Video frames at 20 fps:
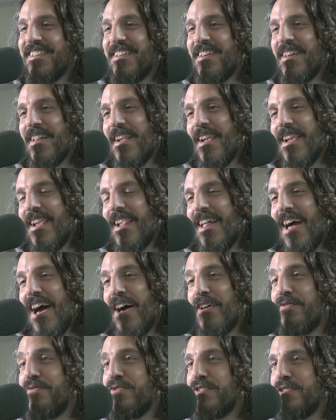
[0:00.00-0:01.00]

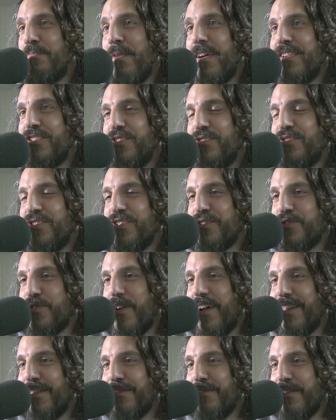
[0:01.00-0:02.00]
Out of respect, you should
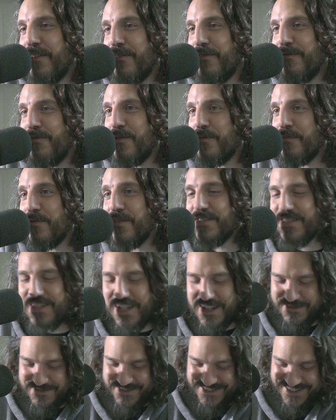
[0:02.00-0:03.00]
try 3 or 4 more
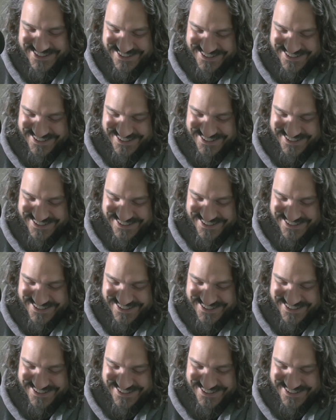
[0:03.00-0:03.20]
times.